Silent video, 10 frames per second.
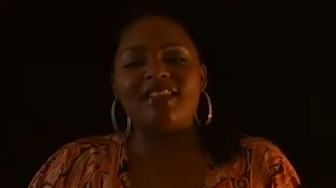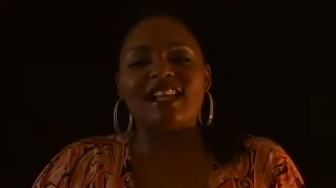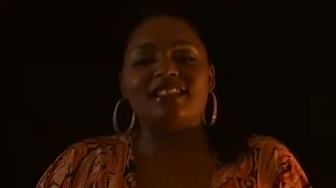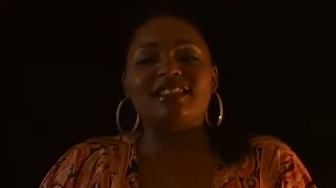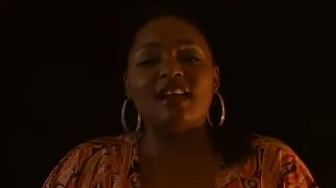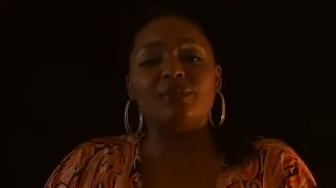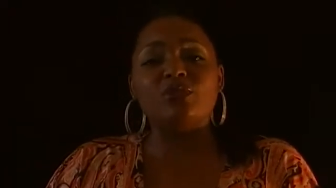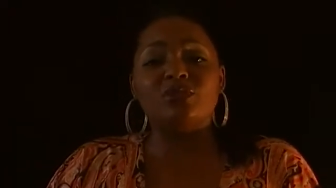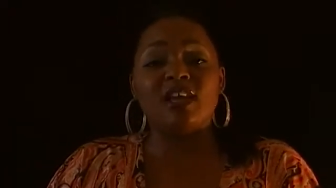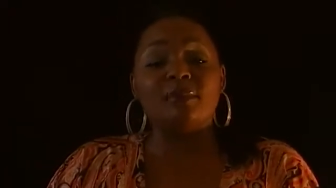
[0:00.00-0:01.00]
That's
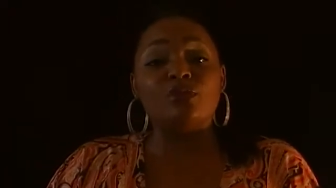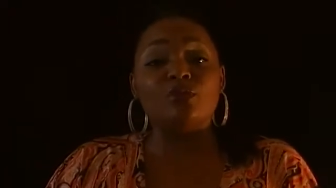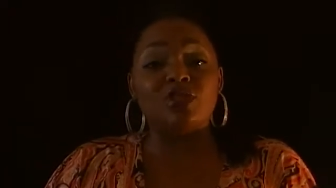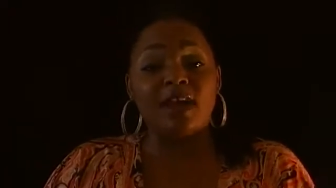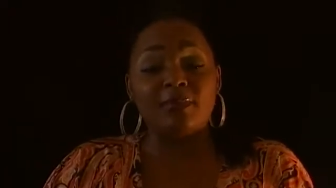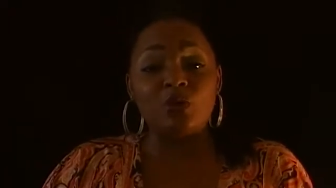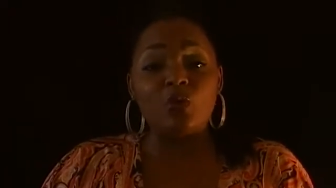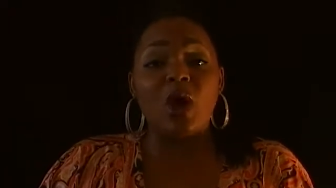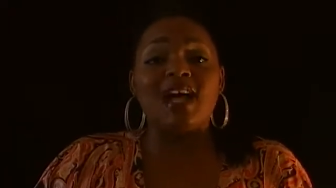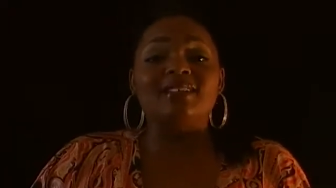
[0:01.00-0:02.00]
w w
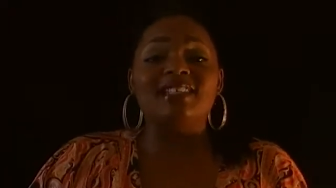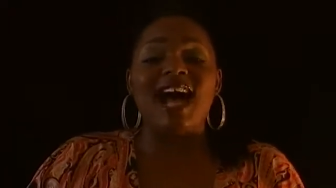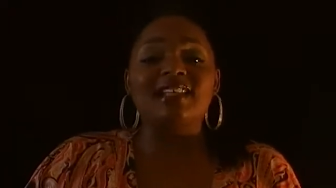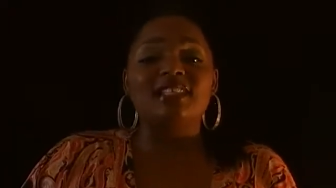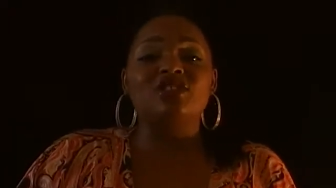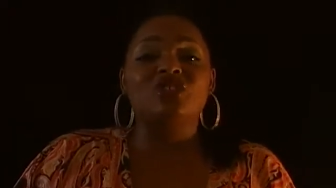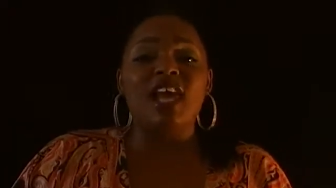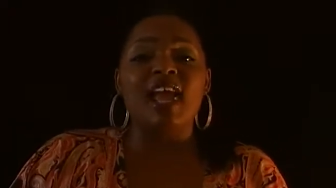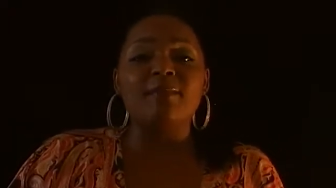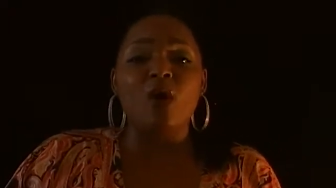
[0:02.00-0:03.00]
w dot
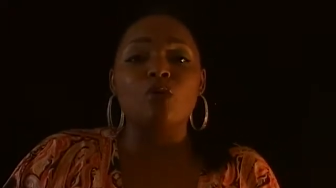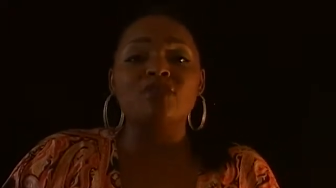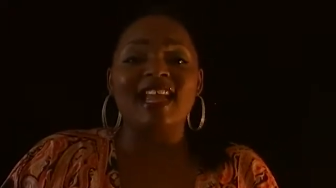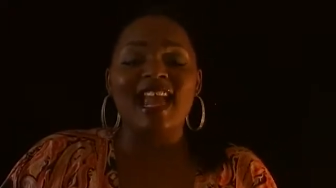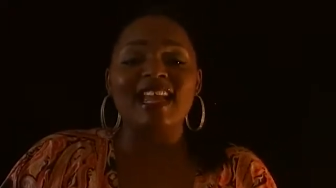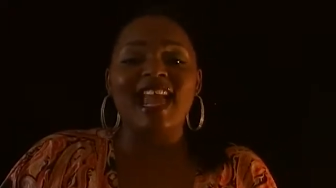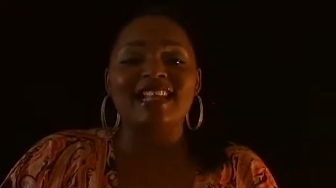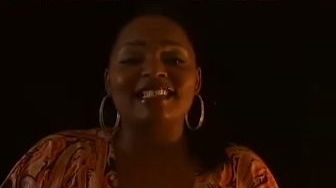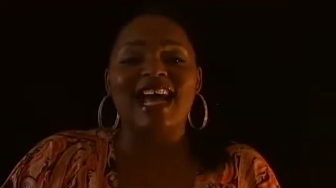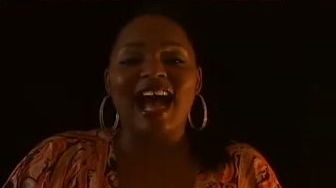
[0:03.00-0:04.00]
j monae and